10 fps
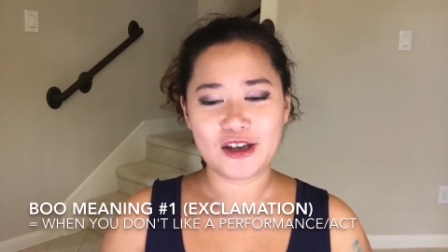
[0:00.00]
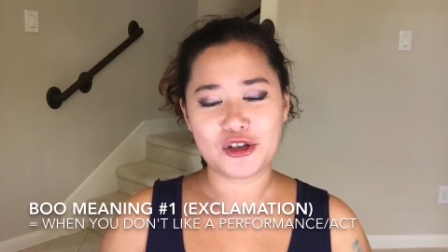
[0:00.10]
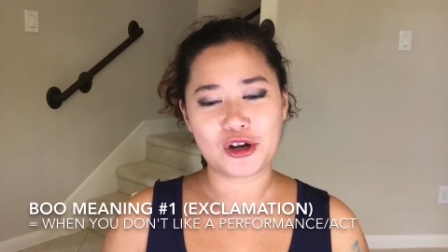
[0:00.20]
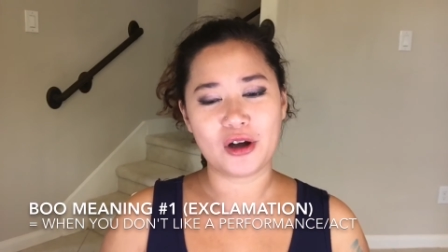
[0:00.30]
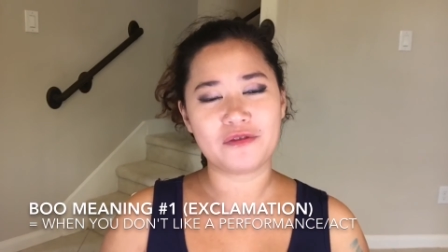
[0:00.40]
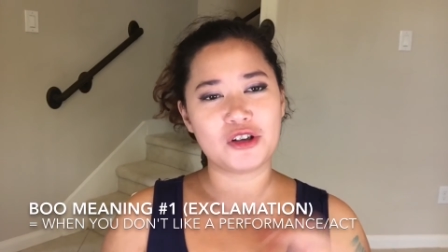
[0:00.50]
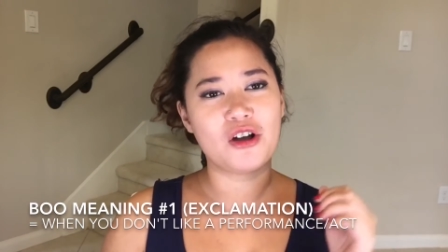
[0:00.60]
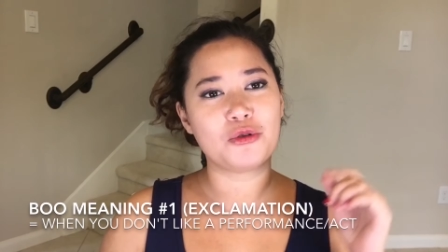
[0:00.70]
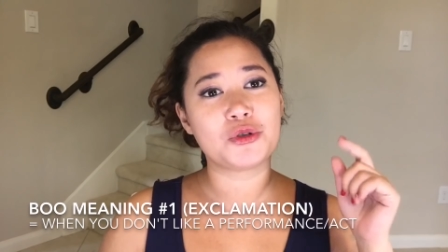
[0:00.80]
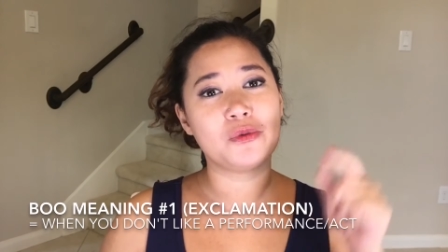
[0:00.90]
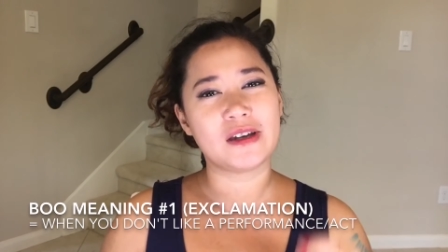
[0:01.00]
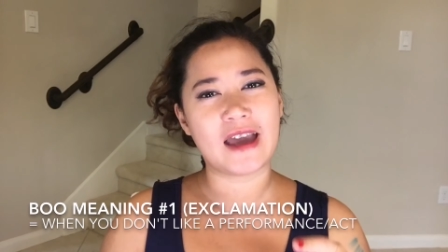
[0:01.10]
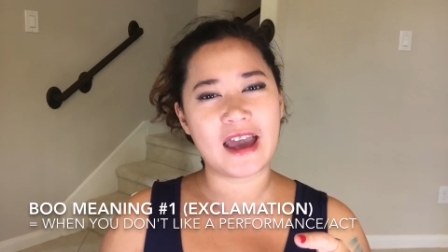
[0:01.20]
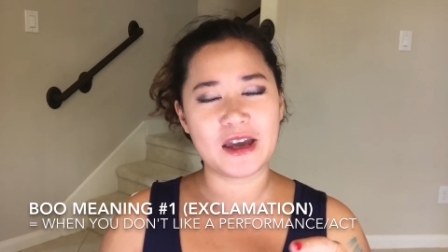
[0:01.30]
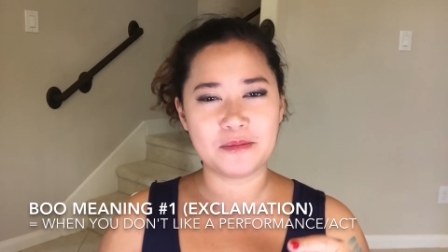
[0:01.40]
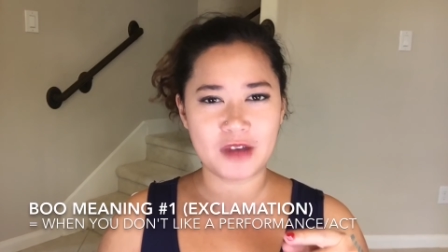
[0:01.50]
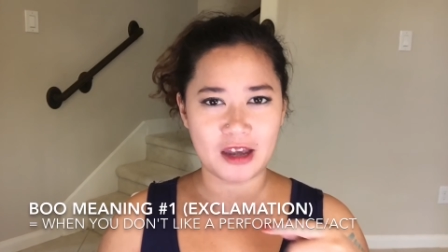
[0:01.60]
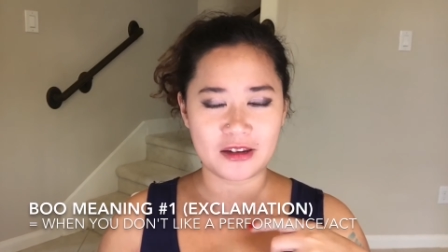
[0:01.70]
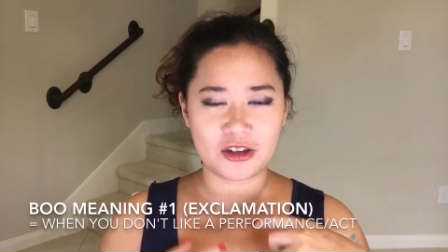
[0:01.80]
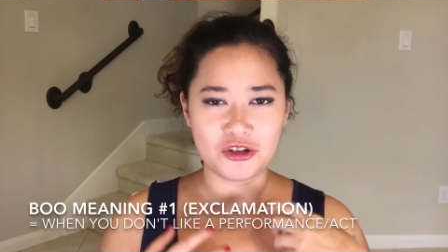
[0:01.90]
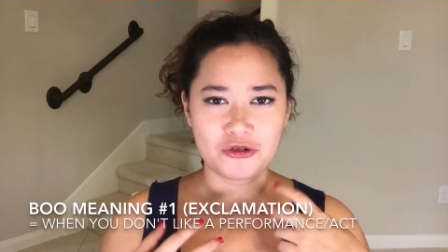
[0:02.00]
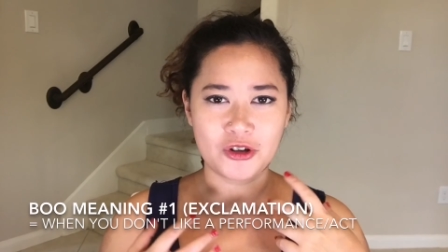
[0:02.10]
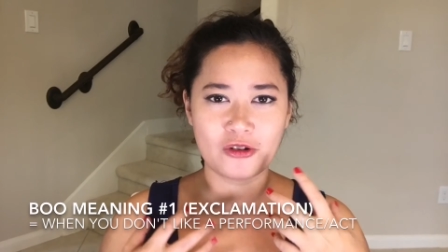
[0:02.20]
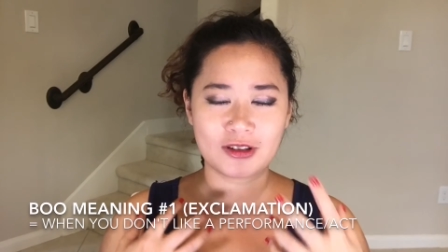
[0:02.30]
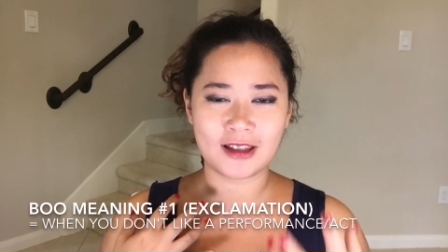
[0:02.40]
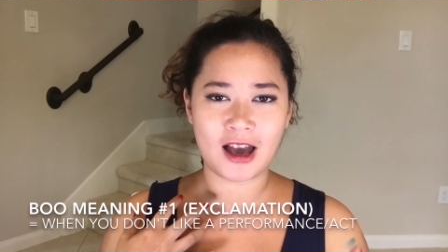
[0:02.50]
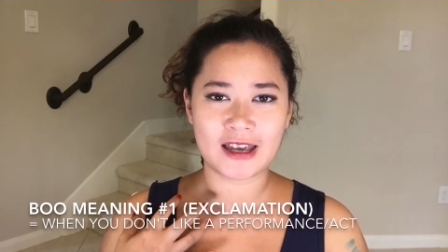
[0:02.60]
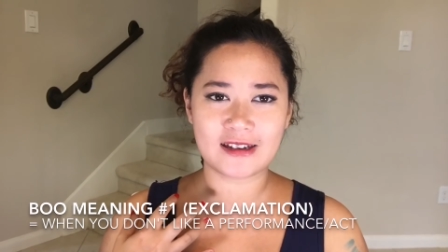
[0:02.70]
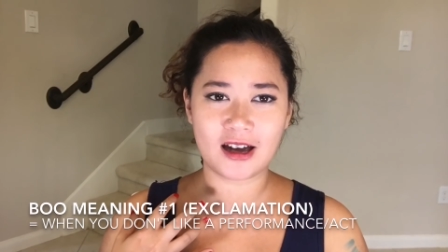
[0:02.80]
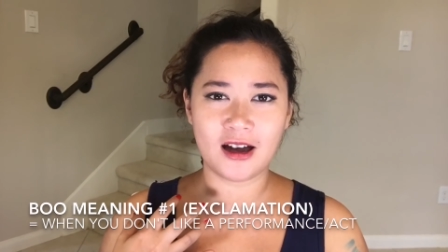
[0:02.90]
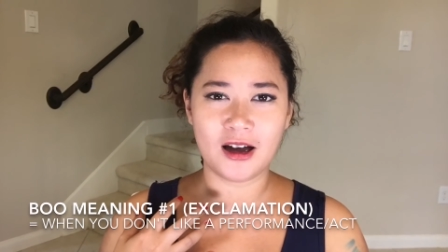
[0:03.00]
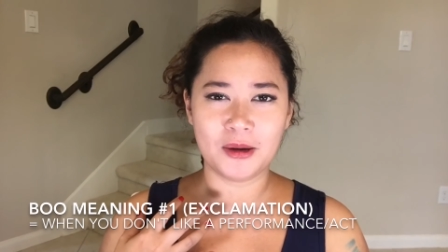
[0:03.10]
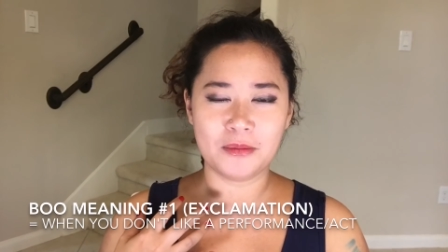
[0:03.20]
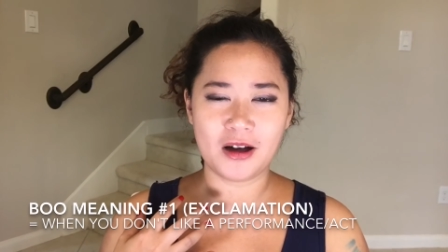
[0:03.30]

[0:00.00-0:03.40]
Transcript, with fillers: You know, if you go to a game and then you don't like um,